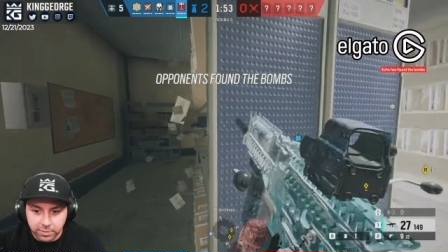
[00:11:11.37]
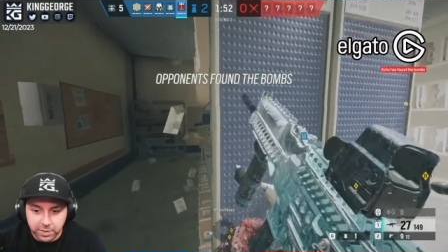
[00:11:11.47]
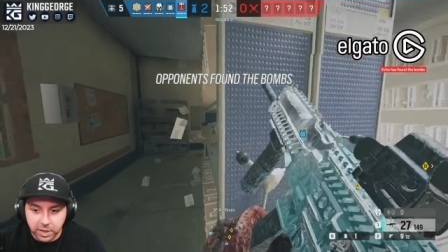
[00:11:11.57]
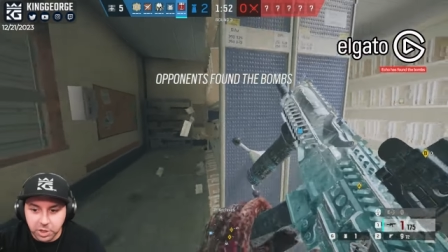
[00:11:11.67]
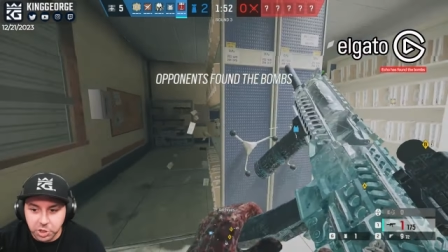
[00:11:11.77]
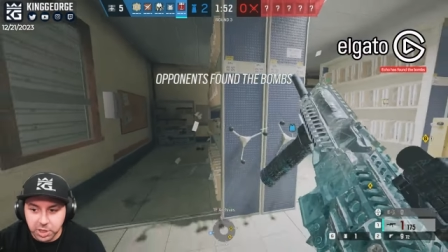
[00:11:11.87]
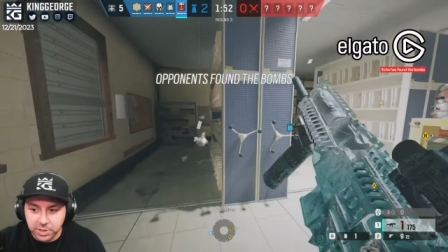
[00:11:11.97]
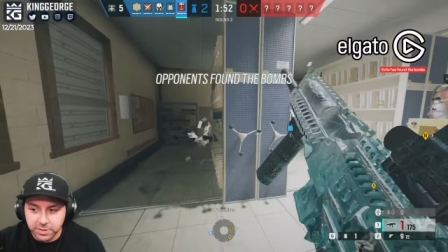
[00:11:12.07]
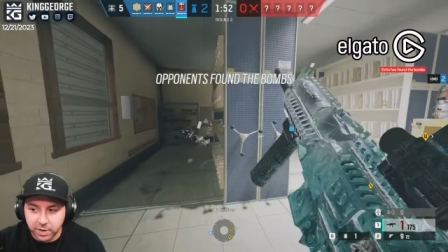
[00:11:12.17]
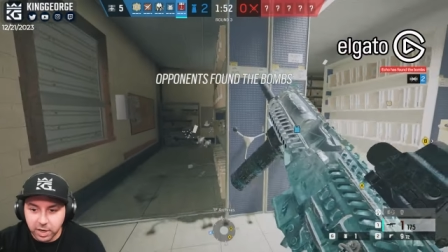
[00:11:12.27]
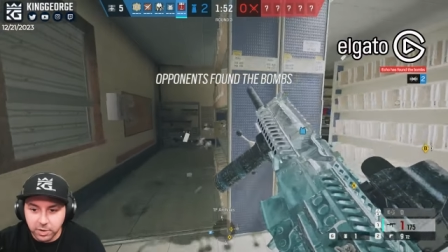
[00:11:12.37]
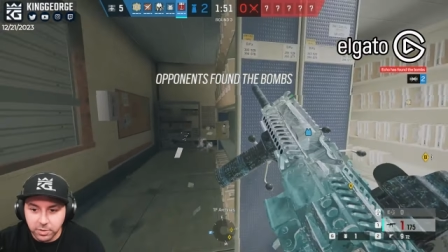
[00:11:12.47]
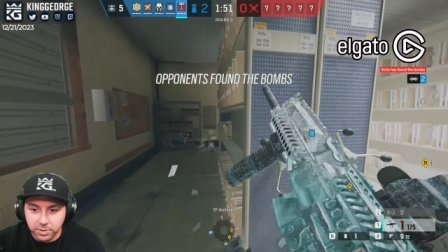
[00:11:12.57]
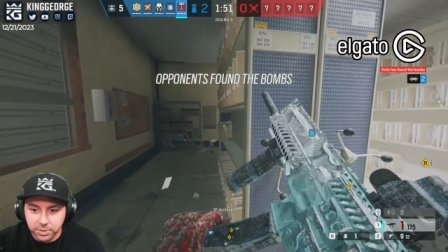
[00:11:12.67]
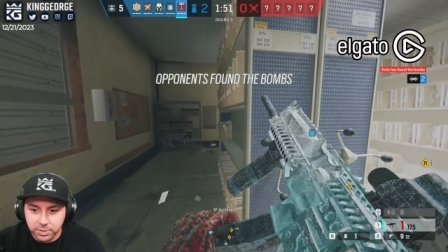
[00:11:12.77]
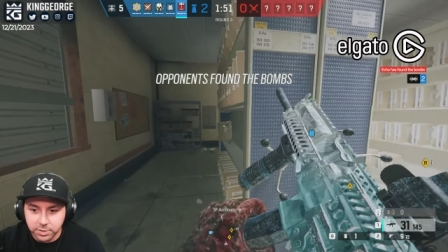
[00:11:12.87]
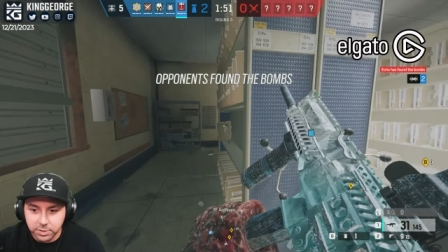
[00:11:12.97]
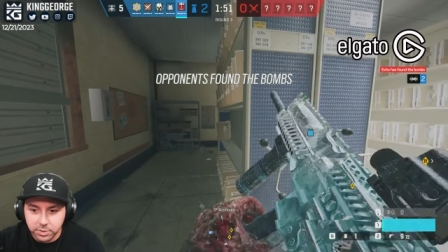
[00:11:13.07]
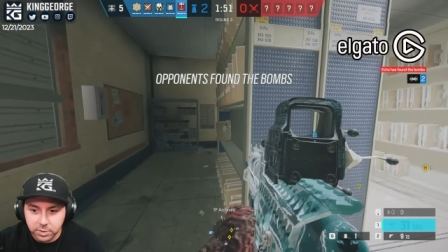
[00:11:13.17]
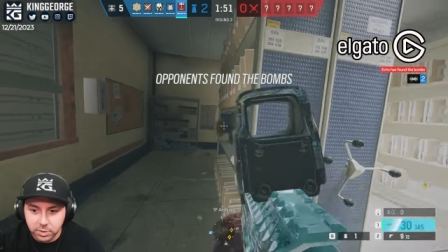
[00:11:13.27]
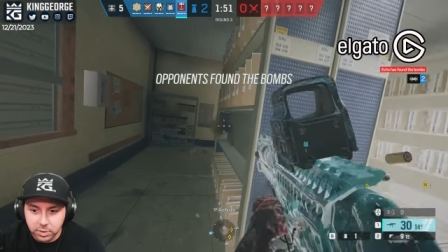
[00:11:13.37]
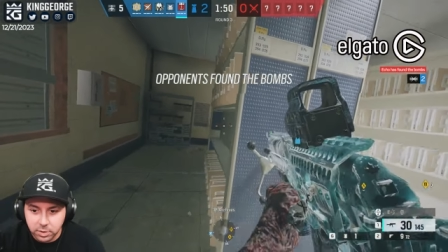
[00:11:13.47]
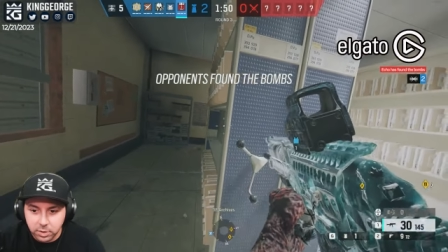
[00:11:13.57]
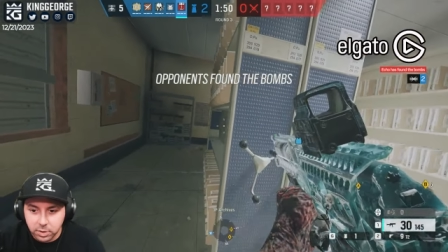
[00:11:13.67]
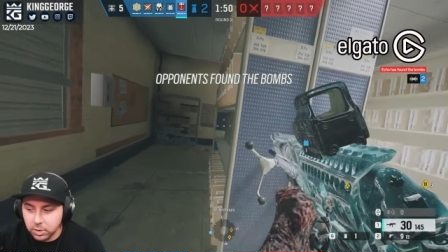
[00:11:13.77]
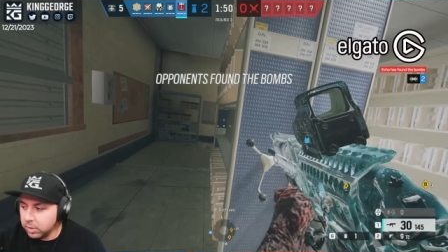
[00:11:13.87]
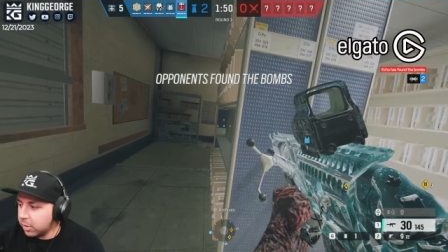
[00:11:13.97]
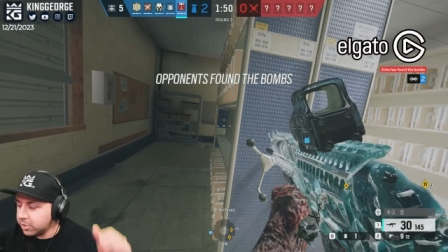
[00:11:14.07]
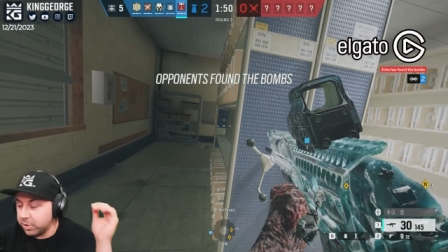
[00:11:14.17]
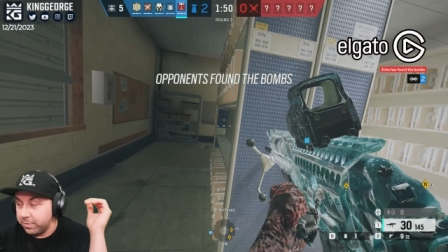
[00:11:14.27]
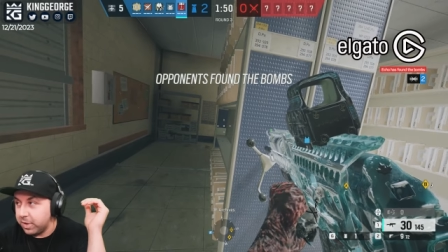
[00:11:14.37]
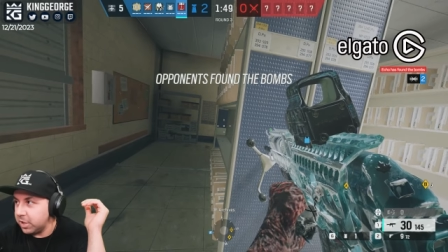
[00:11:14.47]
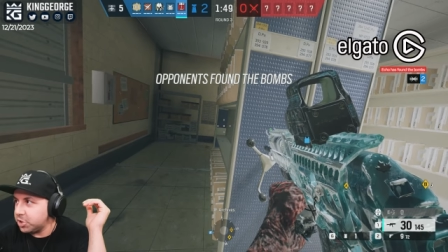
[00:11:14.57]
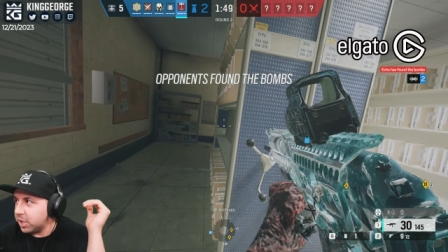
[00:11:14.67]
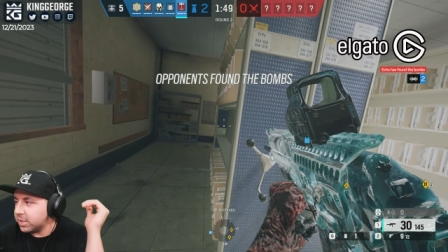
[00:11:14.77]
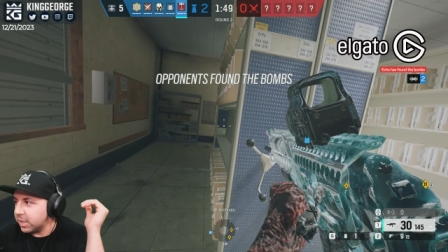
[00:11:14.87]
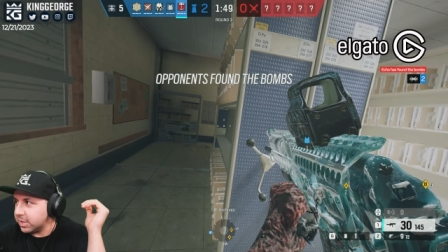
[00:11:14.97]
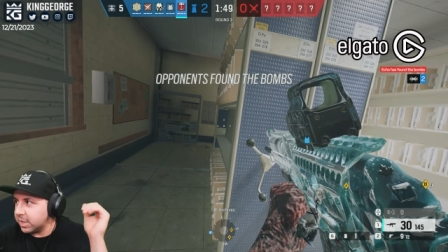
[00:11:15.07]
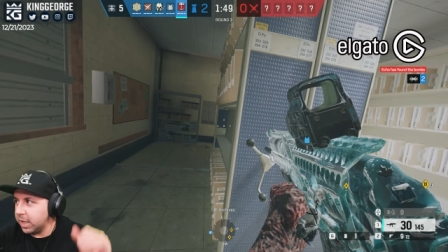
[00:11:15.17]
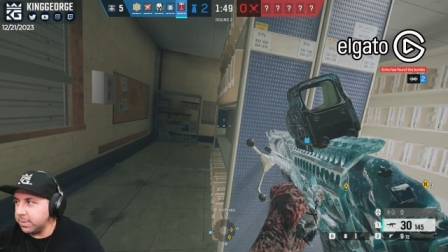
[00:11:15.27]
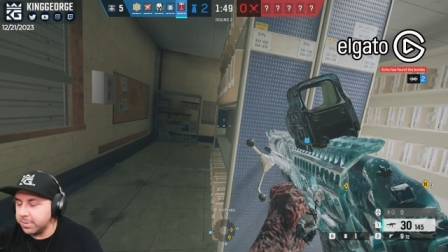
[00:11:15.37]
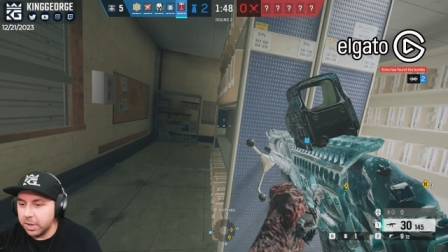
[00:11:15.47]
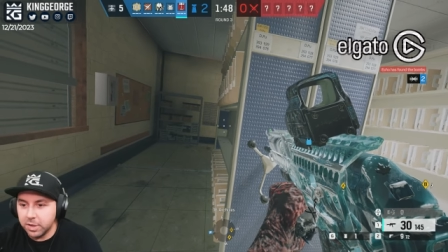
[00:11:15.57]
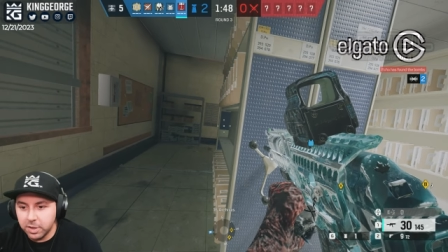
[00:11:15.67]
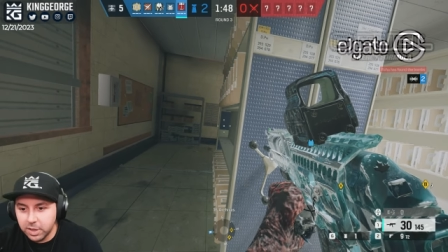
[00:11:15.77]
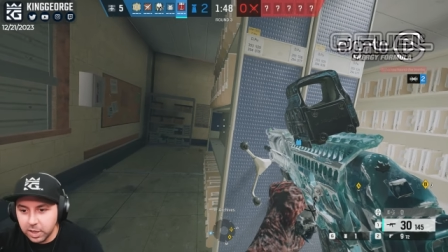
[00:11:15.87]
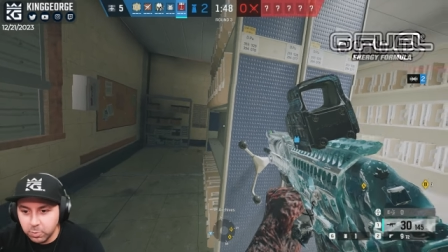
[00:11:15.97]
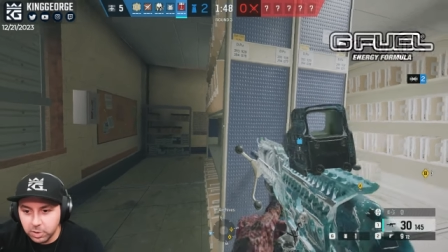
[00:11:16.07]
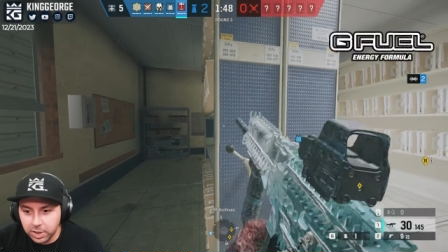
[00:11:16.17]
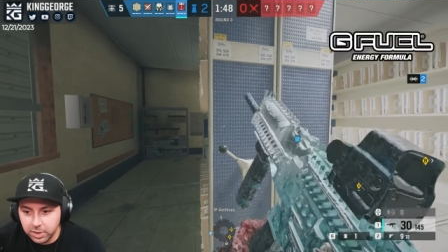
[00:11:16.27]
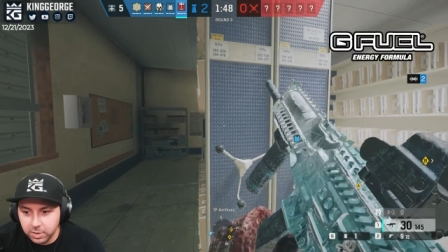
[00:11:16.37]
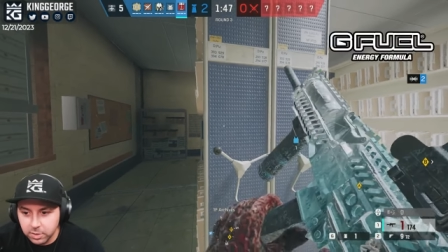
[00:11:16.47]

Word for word: VHS files, or sorry, VHS, like, tapes back in the day were, like,